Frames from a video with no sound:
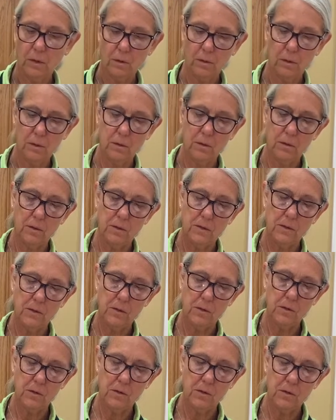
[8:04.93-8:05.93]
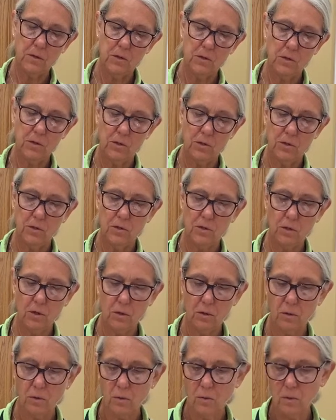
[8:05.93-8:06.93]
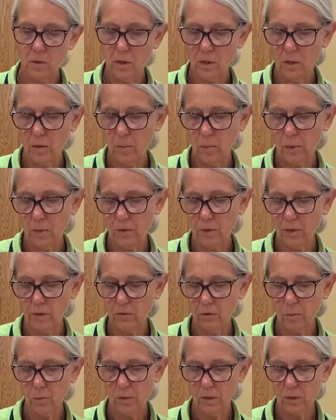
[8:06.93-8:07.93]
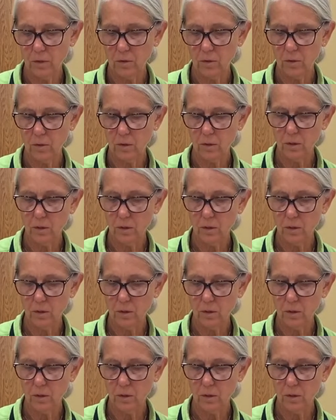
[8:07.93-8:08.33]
This is so unbelievably good,